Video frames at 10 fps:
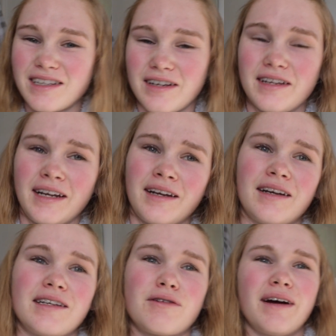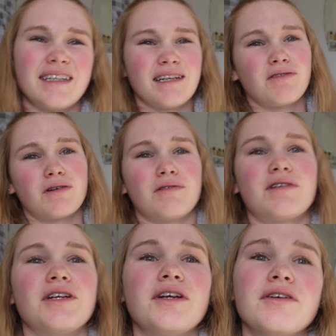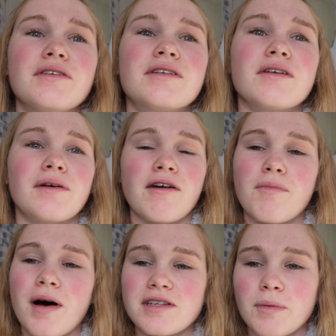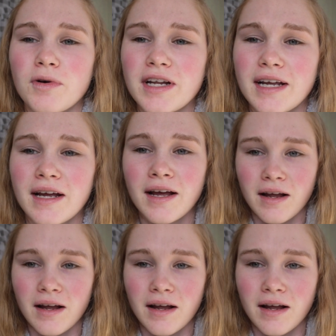I think it's quite difficult to use on other parts of your body.